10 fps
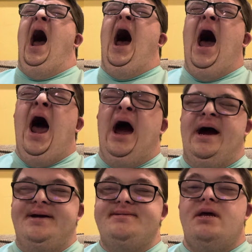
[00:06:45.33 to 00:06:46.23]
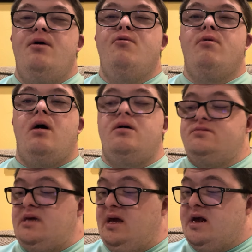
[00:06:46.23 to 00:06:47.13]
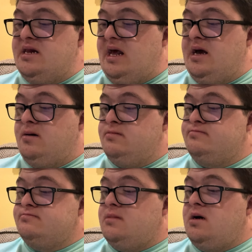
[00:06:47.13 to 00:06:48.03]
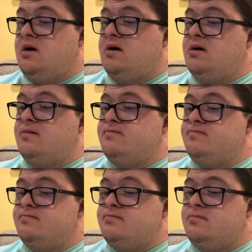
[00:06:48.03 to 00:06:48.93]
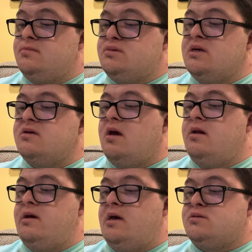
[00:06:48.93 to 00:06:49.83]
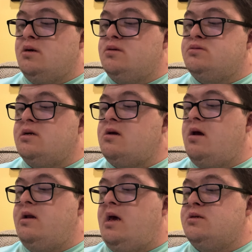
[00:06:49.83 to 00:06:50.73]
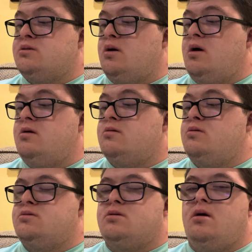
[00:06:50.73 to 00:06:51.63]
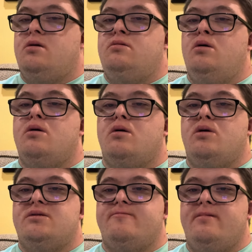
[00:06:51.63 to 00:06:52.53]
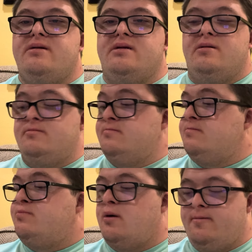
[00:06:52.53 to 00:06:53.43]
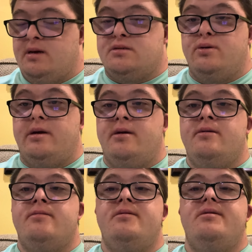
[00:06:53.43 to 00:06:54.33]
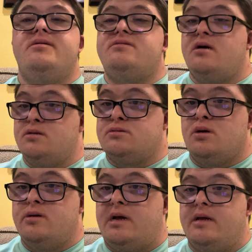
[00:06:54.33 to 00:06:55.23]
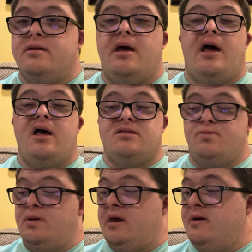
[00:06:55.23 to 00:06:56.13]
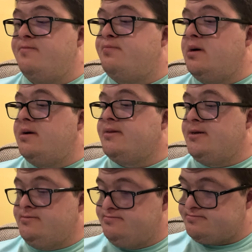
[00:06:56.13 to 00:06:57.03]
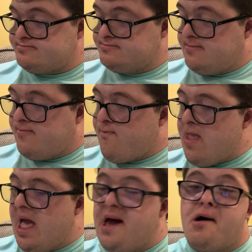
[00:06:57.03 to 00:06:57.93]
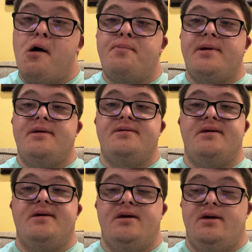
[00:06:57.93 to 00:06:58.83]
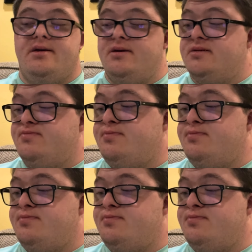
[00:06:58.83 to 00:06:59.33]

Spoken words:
And once again, Shannon Lancel, and Luca Cristofino, boy victory. It's not a storyline that has to be, but I hope it is.